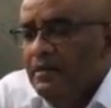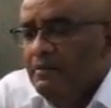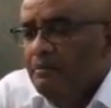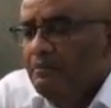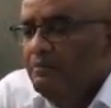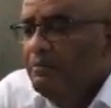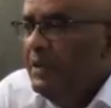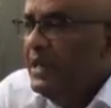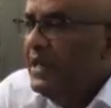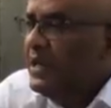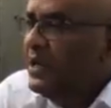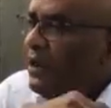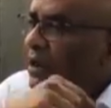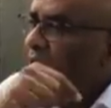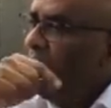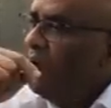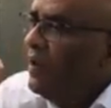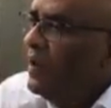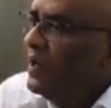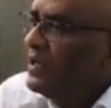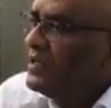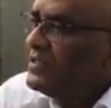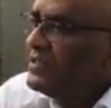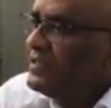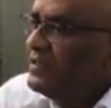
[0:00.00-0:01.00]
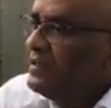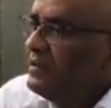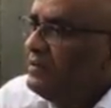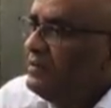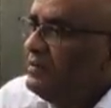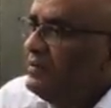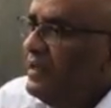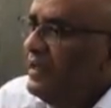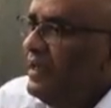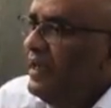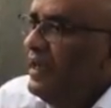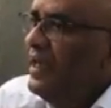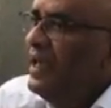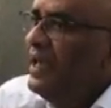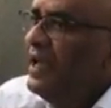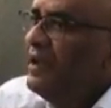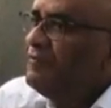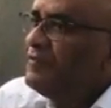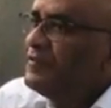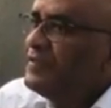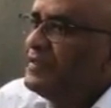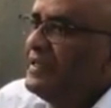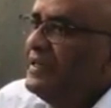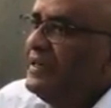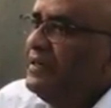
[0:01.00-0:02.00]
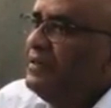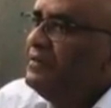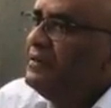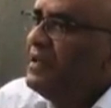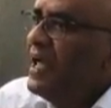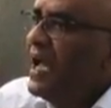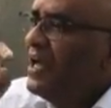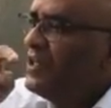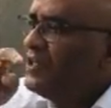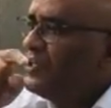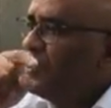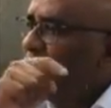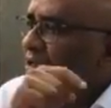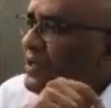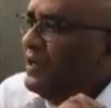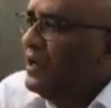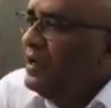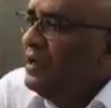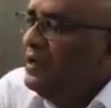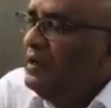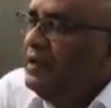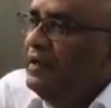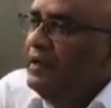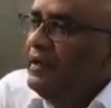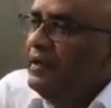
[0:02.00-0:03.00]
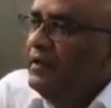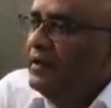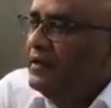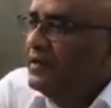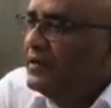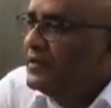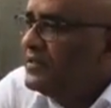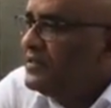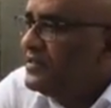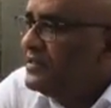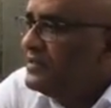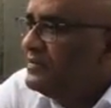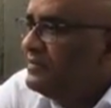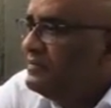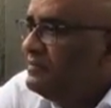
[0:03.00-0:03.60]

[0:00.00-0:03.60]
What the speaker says: Because the AFC national leaders